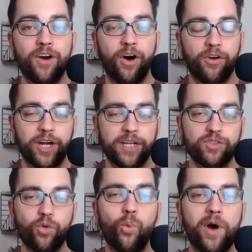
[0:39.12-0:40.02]
All right,
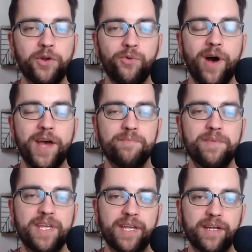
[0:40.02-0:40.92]
so what do I
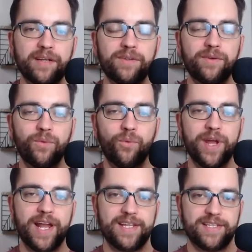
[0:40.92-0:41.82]
mean
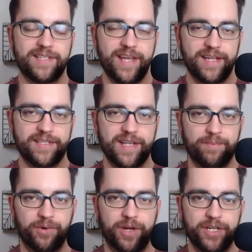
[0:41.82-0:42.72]
when I say
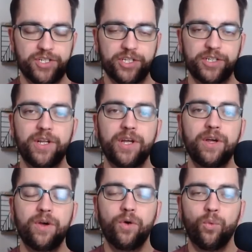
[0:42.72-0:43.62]
separation?
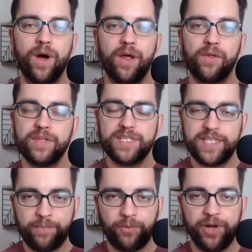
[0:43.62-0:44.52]
Well,
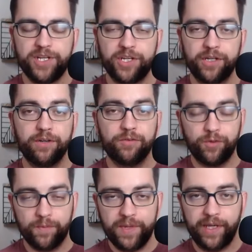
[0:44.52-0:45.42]
separation
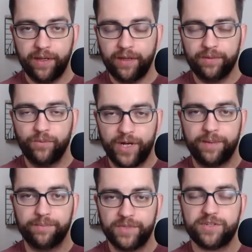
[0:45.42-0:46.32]
for me, and what
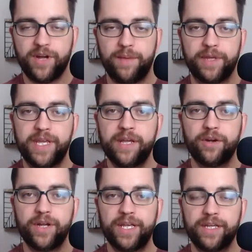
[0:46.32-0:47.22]
I'm describing
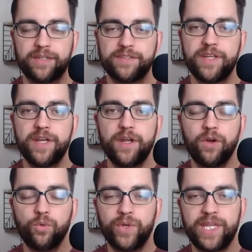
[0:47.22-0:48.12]
here, is
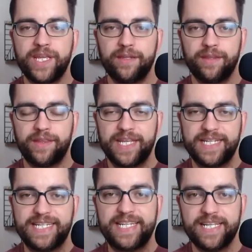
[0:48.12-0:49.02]
really the
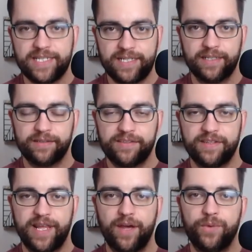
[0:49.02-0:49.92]
distance
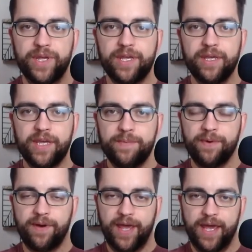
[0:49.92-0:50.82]
that we can keep
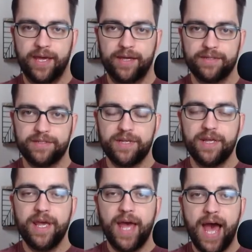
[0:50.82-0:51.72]
our hands
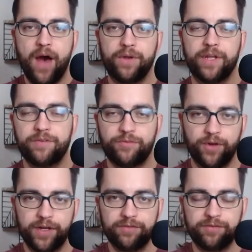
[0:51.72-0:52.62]
out in
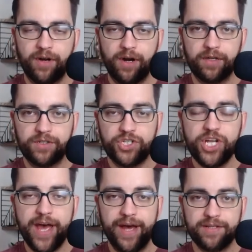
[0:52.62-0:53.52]
front of our
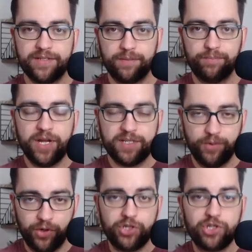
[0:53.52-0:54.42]
chest, our
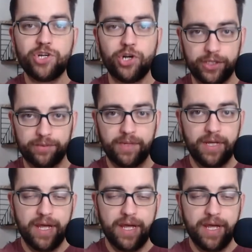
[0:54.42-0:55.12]
breastbone, our sternum.